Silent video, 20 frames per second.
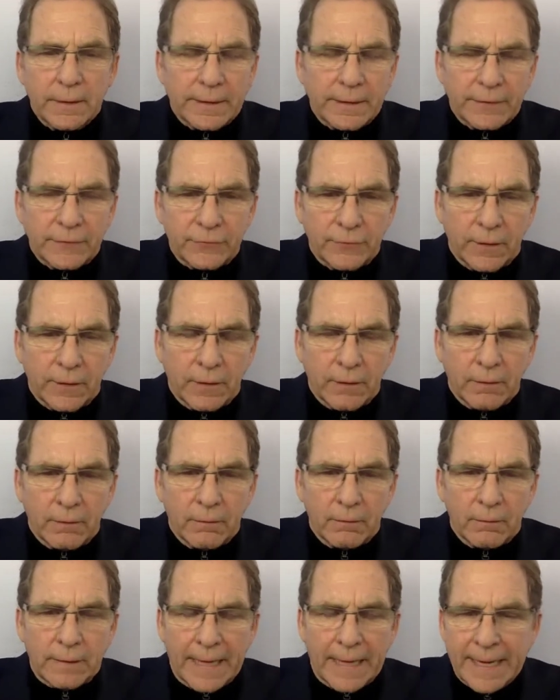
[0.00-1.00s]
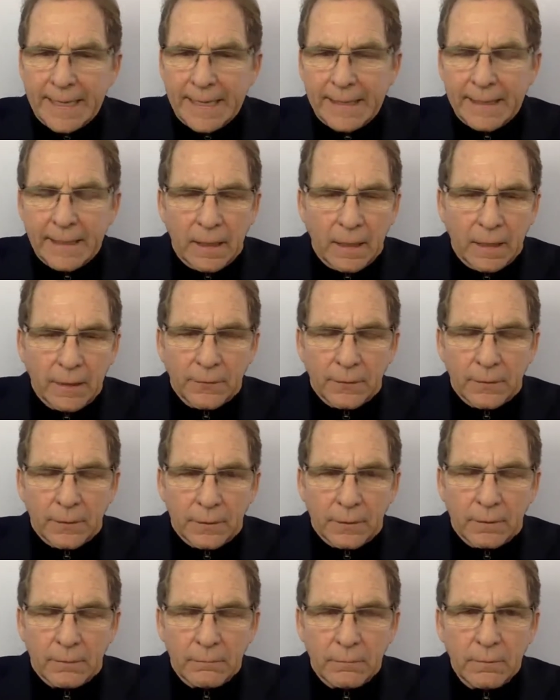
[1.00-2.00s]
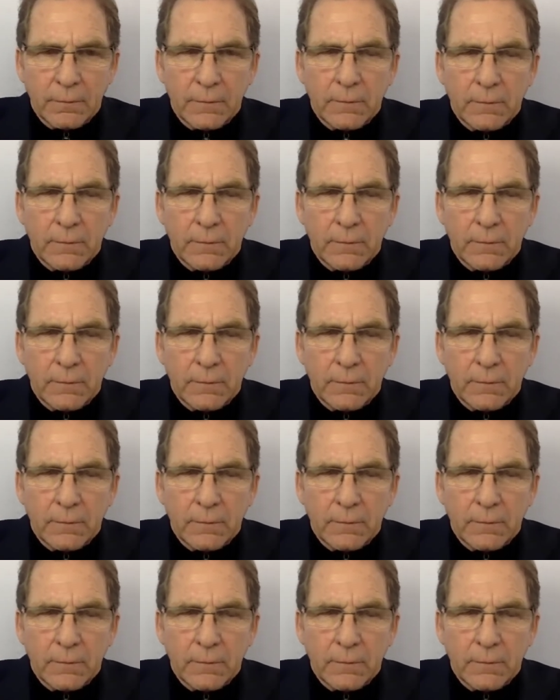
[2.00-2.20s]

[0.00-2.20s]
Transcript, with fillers: Is there any other